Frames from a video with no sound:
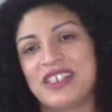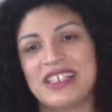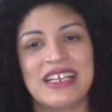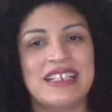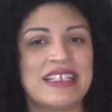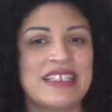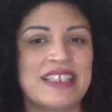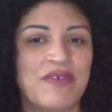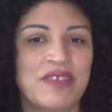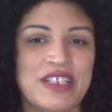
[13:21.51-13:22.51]
to nineteen
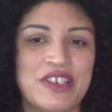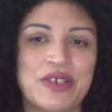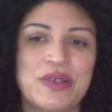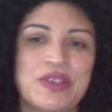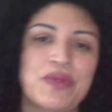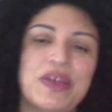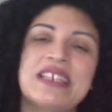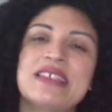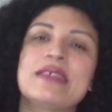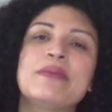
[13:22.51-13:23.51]
seventy-two to race to